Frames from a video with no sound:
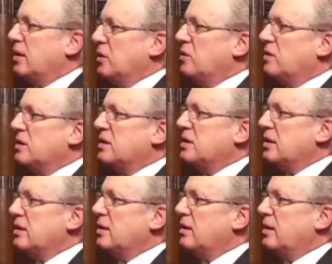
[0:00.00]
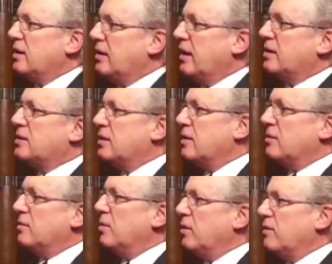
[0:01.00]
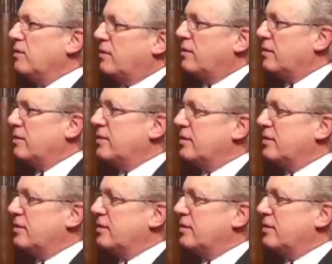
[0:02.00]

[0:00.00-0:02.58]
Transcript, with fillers: you can see that they're dancing on both